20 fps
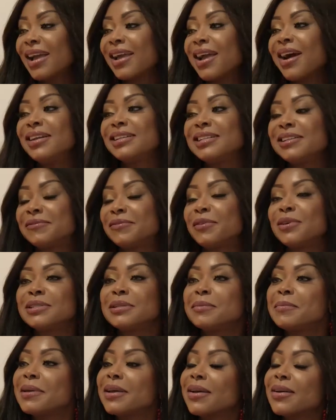can't divorce
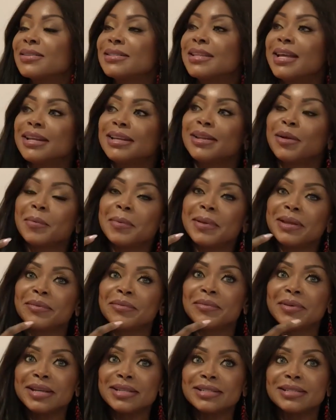him because then there'll be a
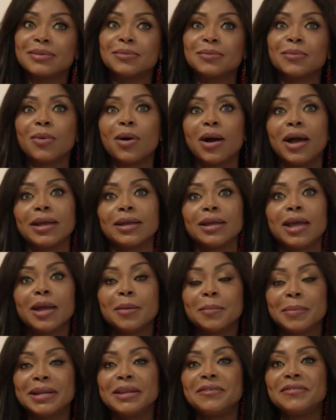reason why.
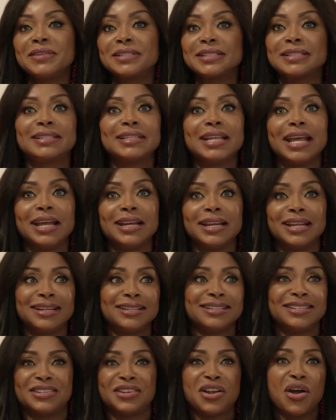But if he's dead, he
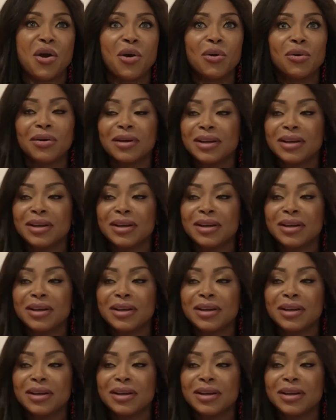doesn't know.